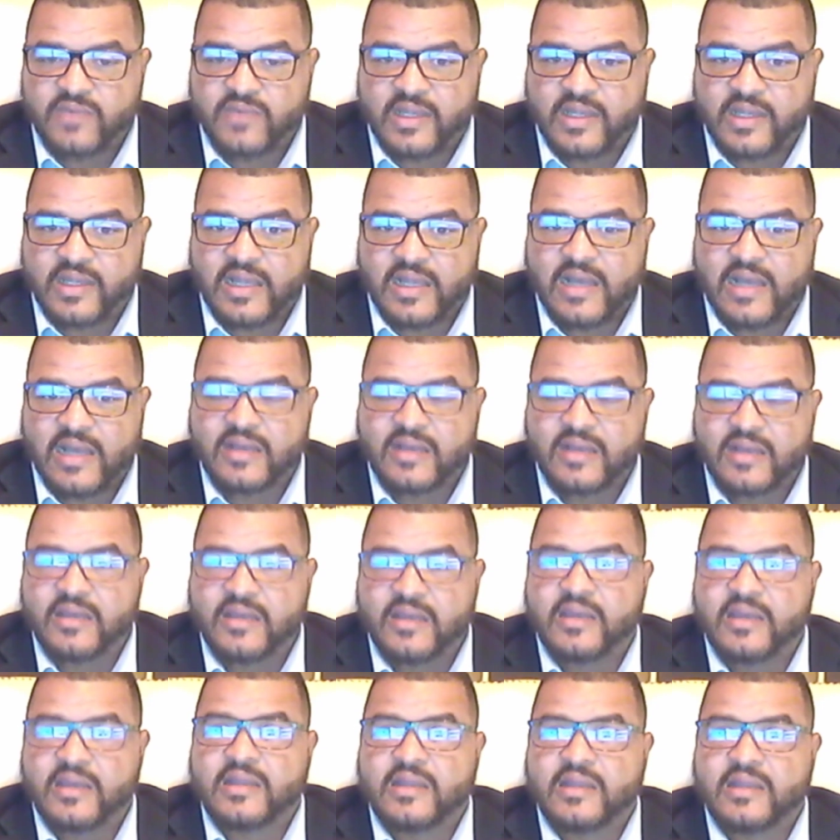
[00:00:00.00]

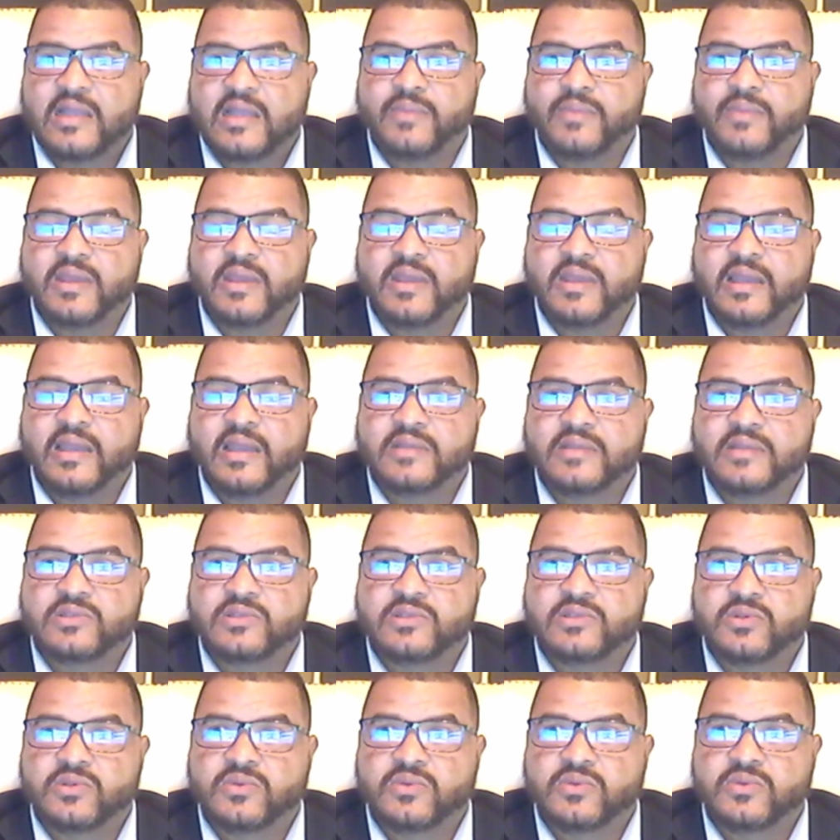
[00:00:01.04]
wedlock. They began
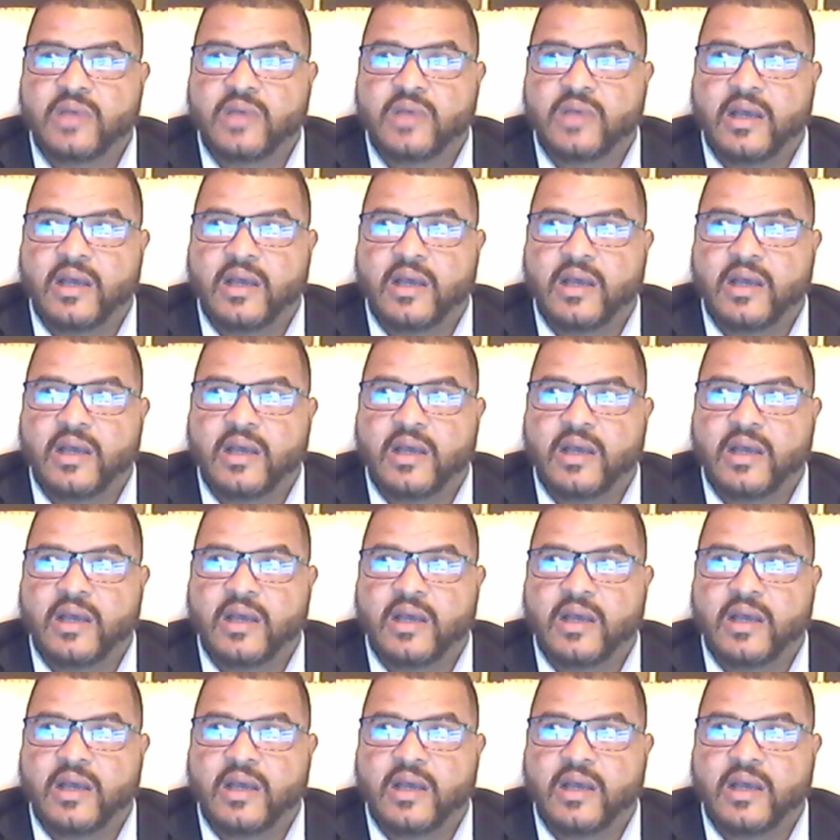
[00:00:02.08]
to